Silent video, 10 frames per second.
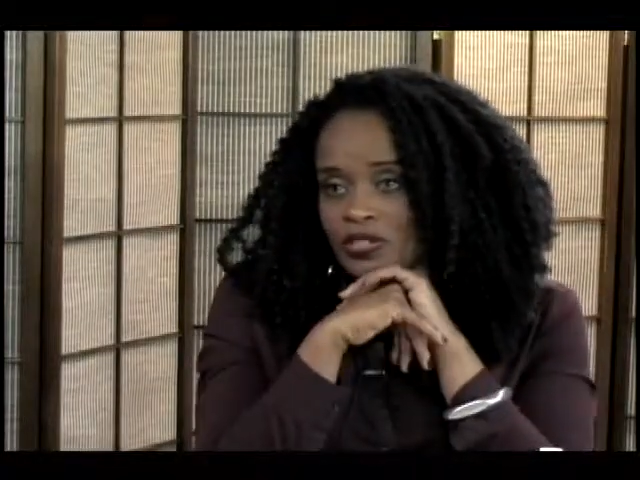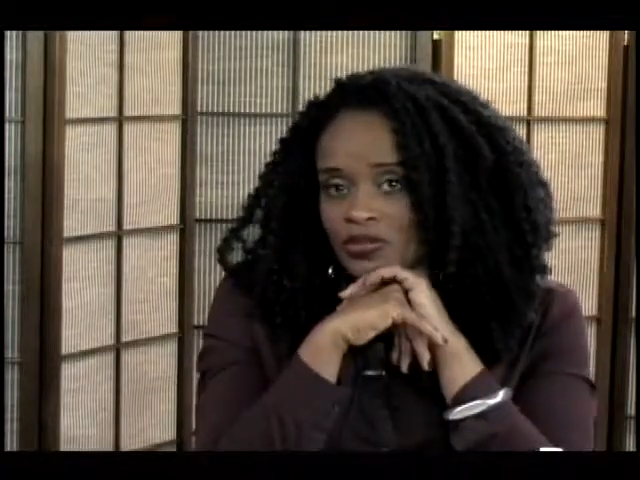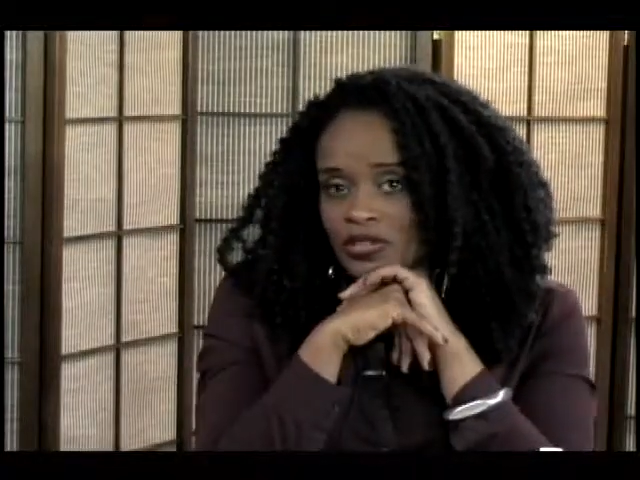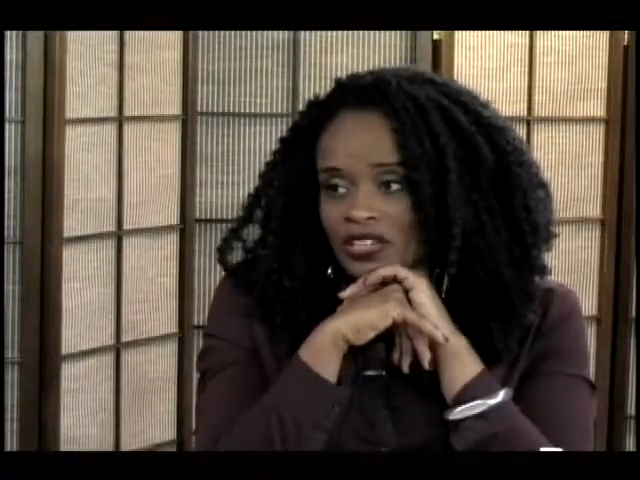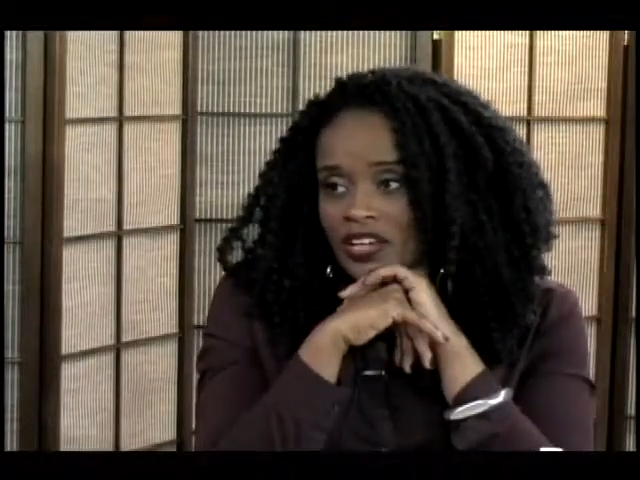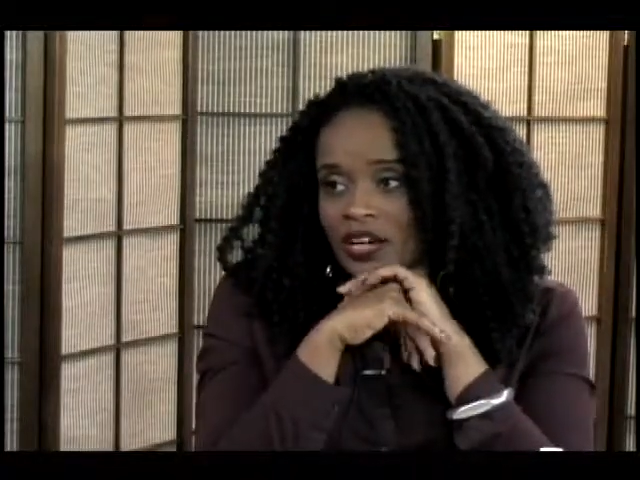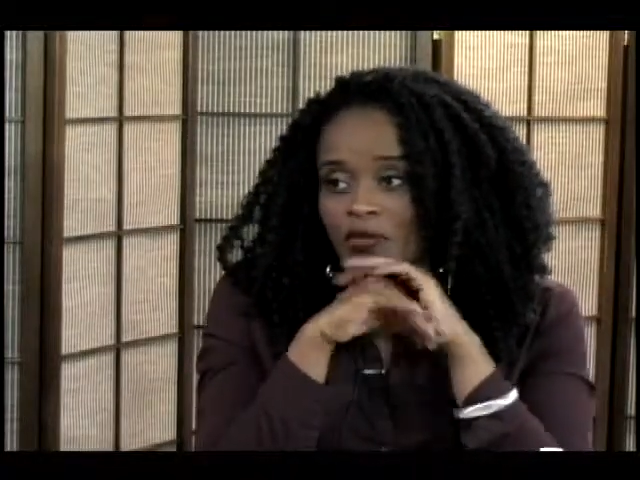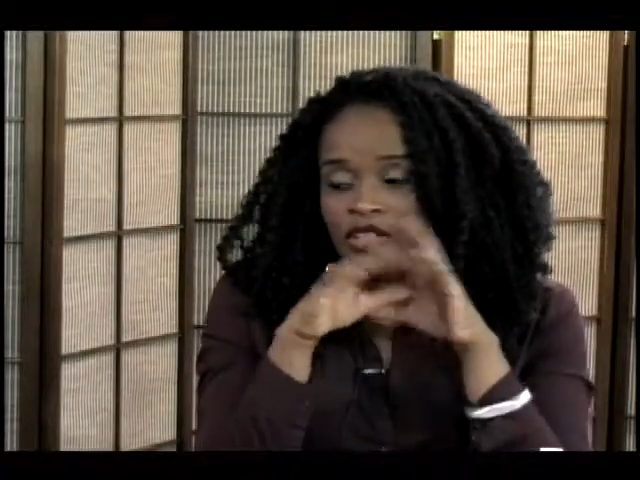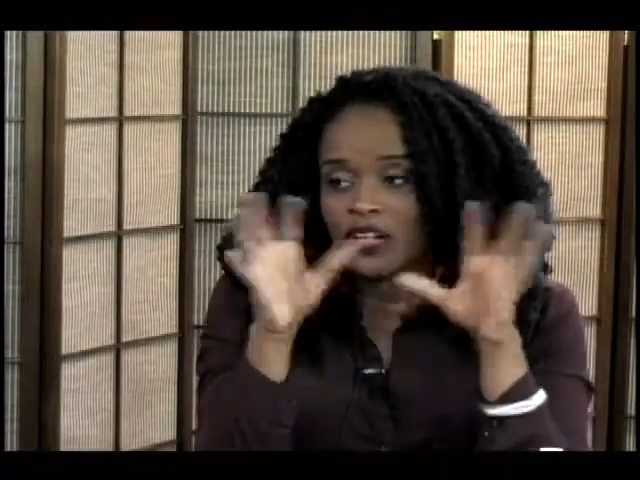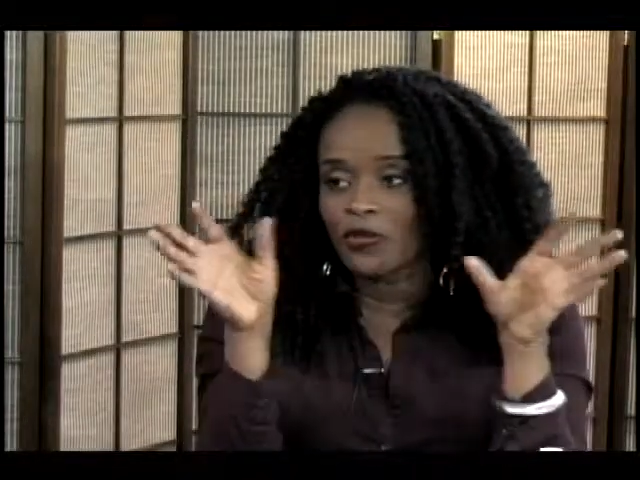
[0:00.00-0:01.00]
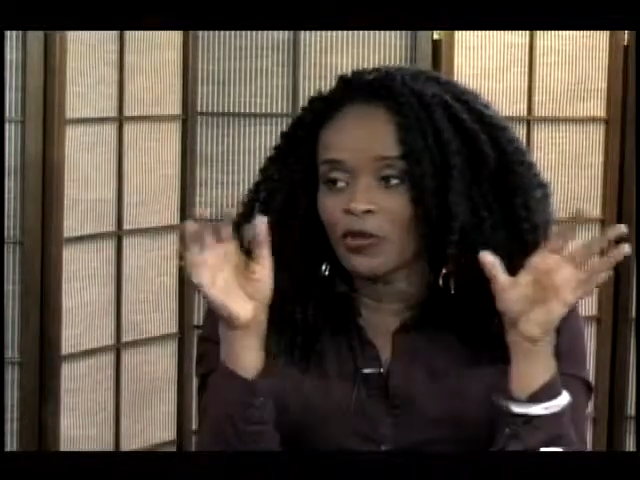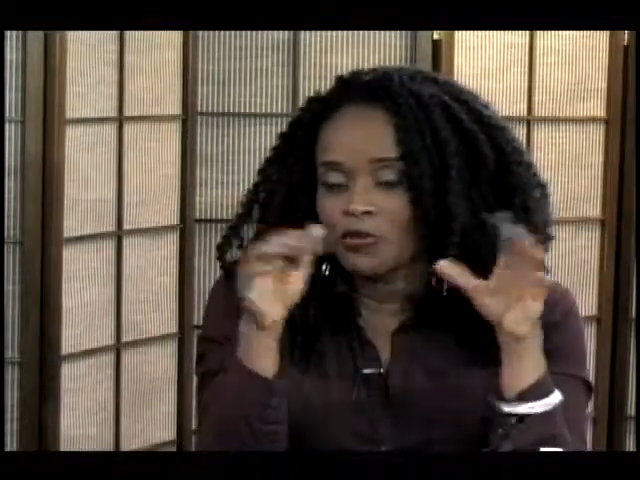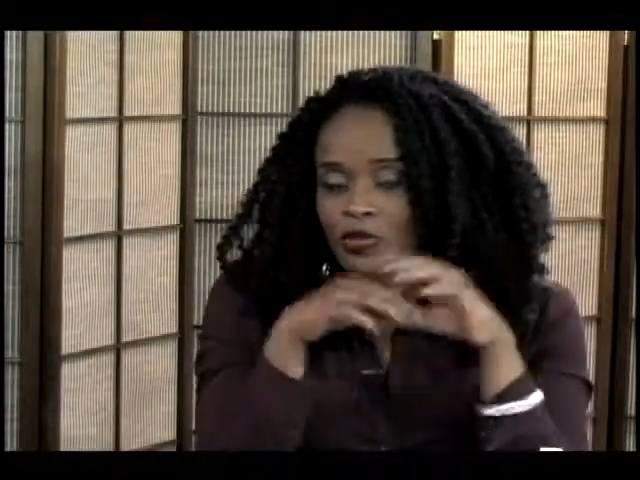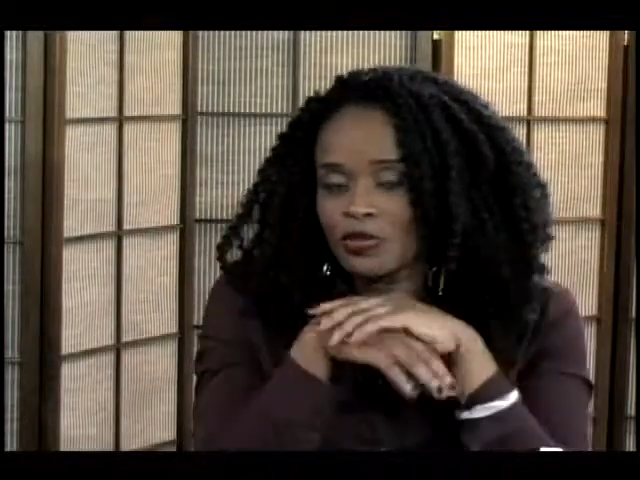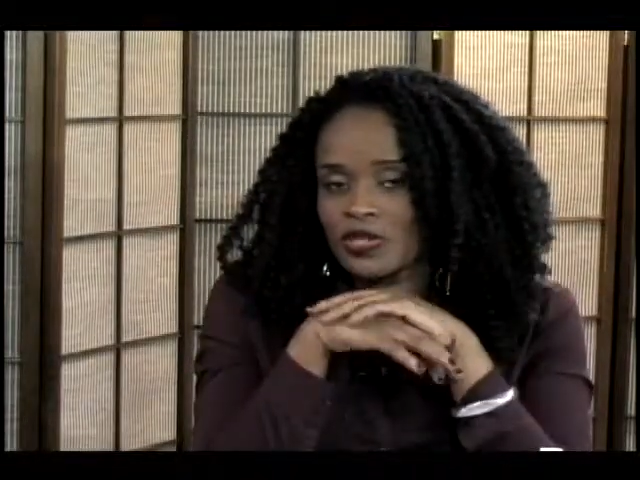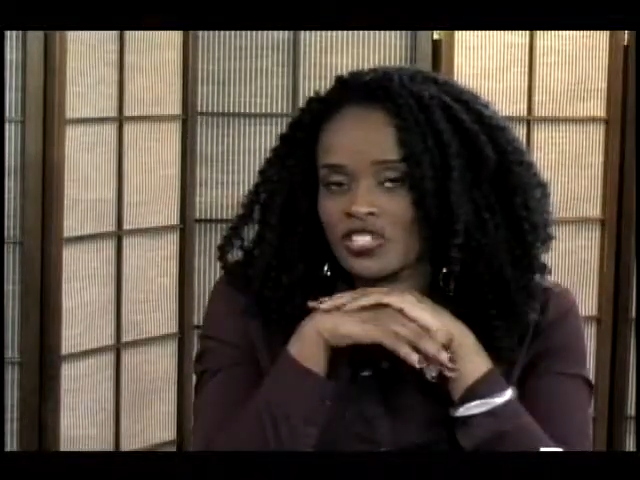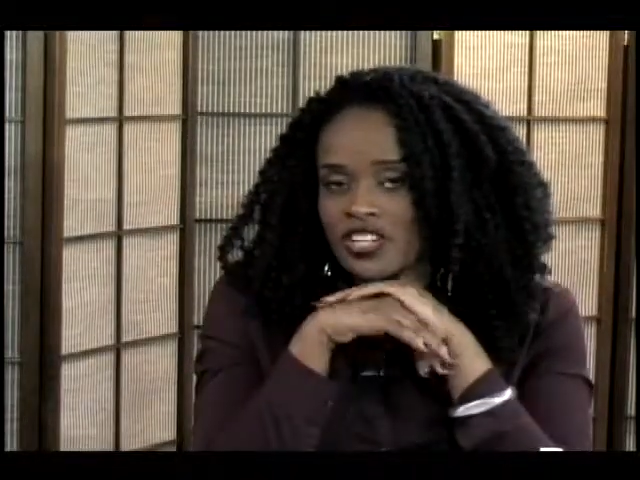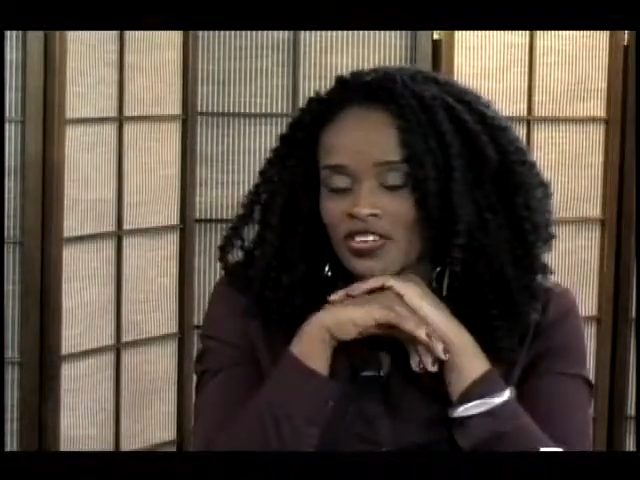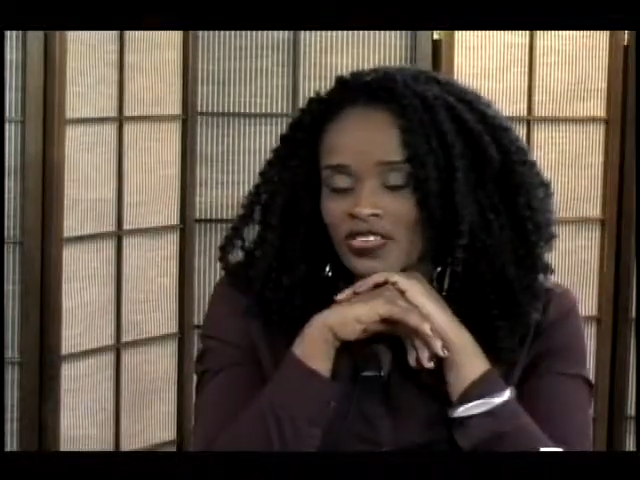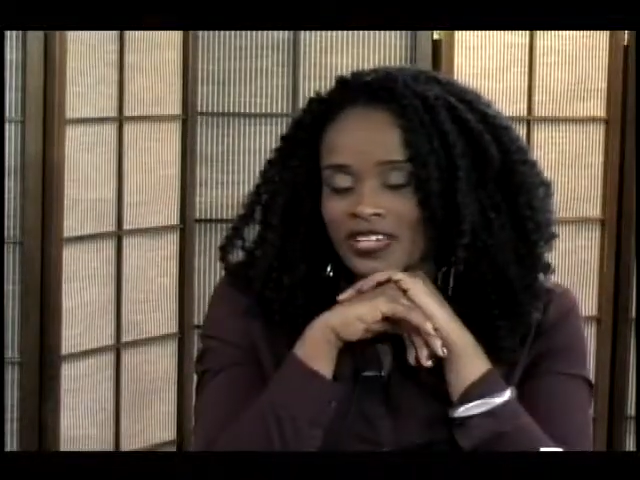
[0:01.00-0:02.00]
doing, and I'm sharing what I'm supposed to be
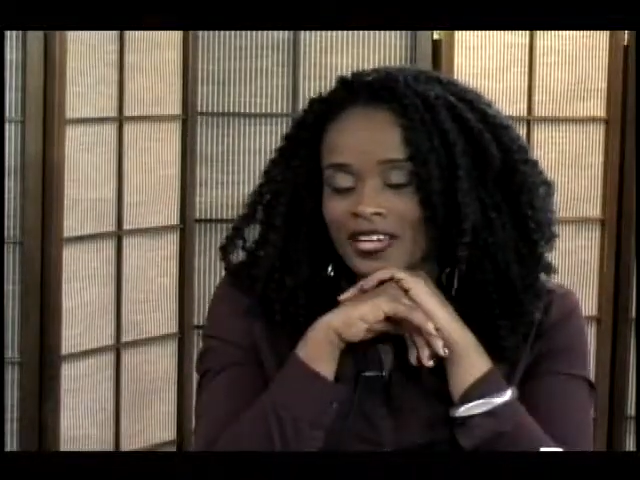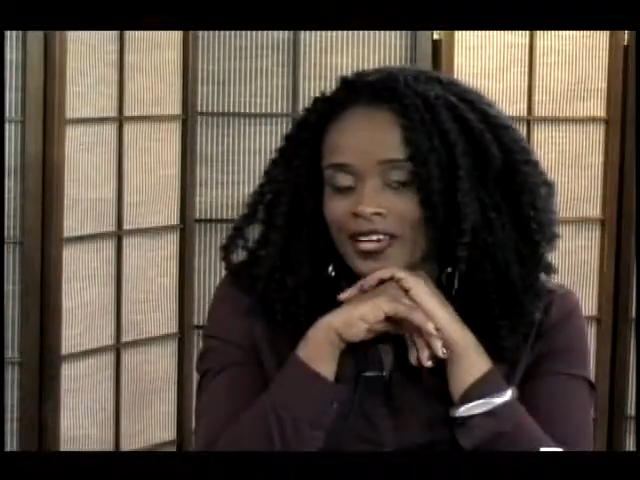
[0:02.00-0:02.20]
sharing.